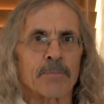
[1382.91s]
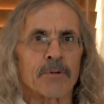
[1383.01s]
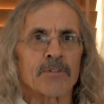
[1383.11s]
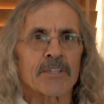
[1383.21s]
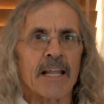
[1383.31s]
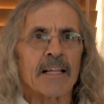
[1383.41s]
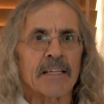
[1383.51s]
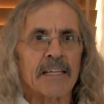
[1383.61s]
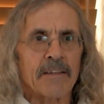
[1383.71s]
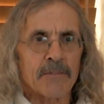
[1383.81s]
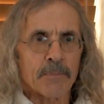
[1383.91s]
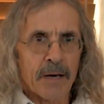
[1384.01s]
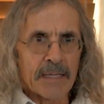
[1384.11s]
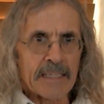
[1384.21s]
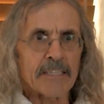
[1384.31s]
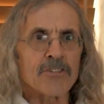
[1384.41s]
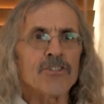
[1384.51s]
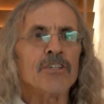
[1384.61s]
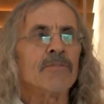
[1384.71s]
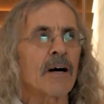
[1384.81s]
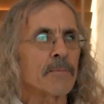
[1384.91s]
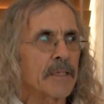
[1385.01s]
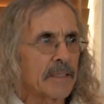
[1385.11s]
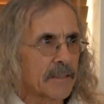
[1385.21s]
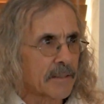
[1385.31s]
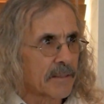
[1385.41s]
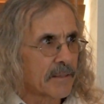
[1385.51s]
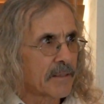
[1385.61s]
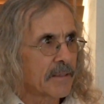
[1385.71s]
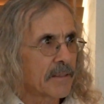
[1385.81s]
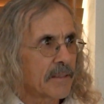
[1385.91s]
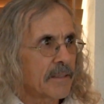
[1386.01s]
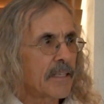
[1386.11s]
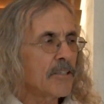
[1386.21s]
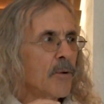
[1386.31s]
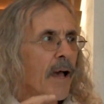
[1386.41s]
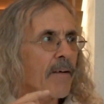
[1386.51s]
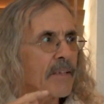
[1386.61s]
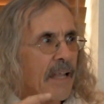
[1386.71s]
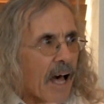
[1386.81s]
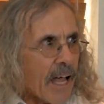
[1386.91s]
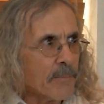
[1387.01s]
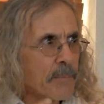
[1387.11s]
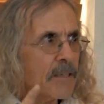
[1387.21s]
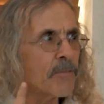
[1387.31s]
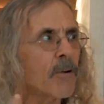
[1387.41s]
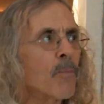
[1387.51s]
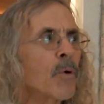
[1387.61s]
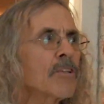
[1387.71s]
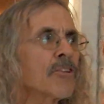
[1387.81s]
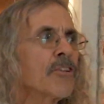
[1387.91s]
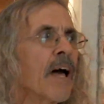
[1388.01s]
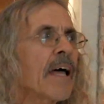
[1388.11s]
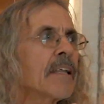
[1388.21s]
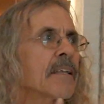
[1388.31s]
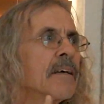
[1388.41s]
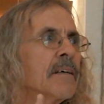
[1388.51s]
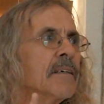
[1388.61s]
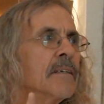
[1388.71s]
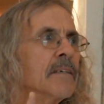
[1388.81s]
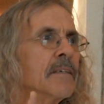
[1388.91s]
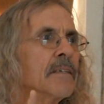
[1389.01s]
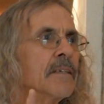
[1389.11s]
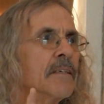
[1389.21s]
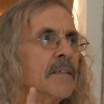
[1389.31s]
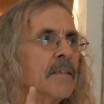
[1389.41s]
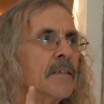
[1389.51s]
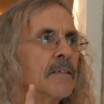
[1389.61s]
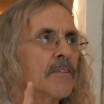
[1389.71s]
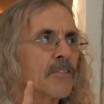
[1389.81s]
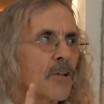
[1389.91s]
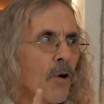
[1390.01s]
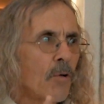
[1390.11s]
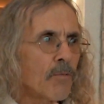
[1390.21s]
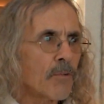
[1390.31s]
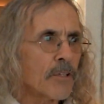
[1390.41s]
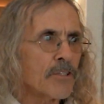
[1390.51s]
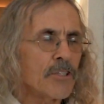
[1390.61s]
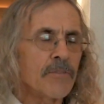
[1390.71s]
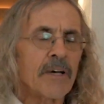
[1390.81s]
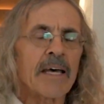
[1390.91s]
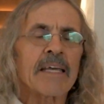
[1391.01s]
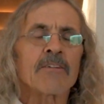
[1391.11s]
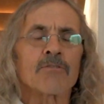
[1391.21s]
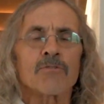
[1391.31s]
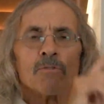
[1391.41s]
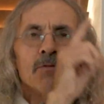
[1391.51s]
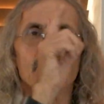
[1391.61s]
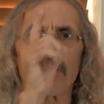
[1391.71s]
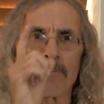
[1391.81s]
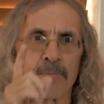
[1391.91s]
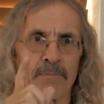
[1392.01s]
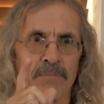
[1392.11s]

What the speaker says: the personality of the body, the jivatman. Then you have an atman from which that soul for the jiva drew from.